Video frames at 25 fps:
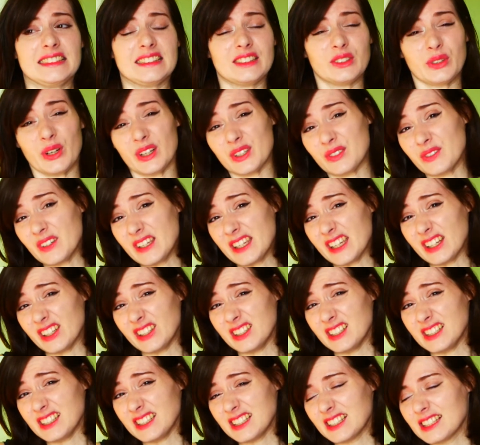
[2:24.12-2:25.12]
Cross
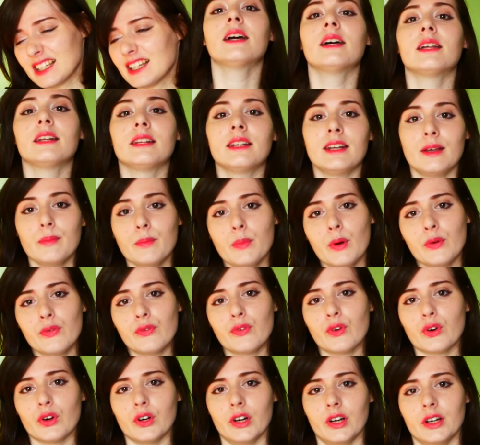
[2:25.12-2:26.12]
fingers. Number
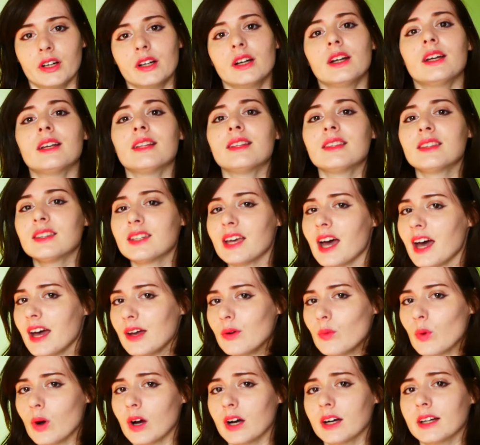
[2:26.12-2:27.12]
4.
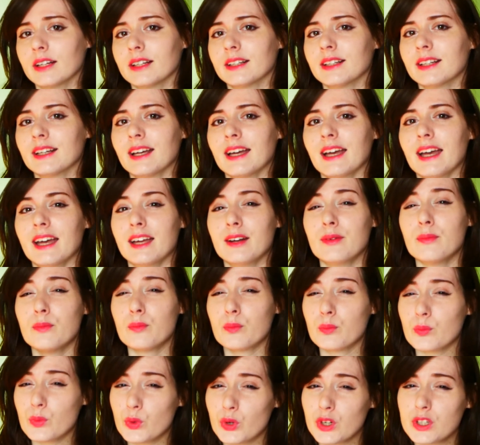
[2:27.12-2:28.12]
Taiwan, and
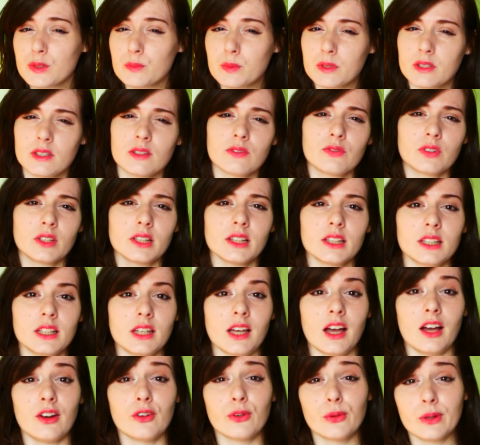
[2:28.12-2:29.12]
more
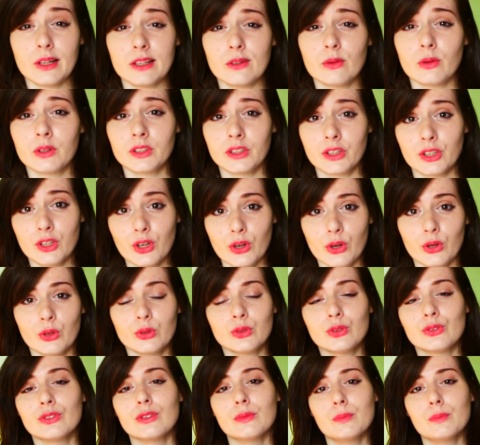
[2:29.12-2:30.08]
specifically, I really want to go to